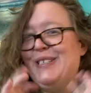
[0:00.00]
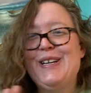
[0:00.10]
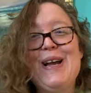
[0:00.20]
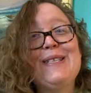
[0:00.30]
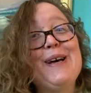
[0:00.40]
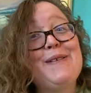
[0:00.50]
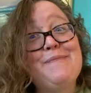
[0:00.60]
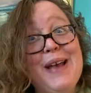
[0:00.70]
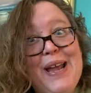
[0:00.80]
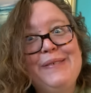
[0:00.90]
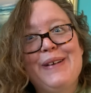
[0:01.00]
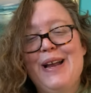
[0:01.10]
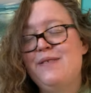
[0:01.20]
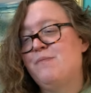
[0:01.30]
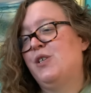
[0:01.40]
and Donald Bain
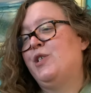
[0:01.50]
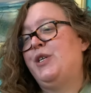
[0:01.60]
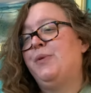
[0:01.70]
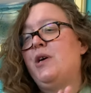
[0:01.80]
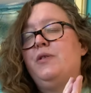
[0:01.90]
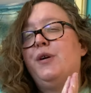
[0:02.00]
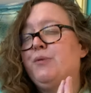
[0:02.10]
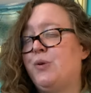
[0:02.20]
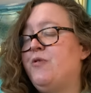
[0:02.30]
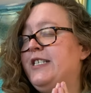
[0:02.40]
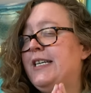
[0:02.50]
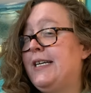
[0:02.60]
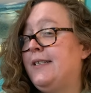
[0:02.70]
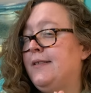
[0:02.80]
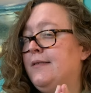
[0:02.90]
writing The Murder She Wrote, there was always a
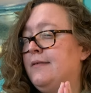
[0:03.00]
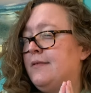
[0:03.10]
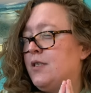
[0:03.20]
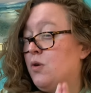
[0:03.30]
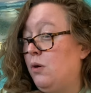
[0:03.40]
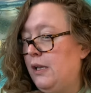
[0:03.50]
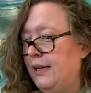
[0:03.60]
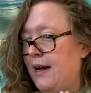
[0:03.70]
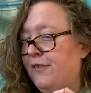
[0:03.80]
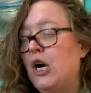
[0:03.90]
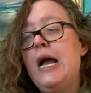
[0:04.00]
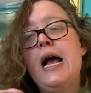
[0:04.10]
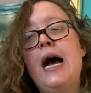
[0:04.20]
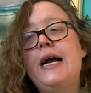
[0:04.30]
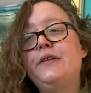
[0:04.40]
hidden skull on the cover.
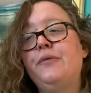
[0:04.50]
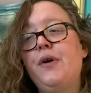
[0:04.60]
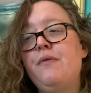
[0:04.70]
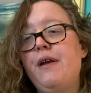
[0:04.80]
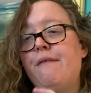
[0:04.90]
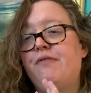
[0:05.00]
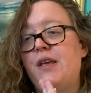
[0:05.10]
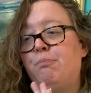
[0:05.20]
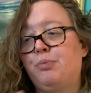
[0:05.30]
I don't know if the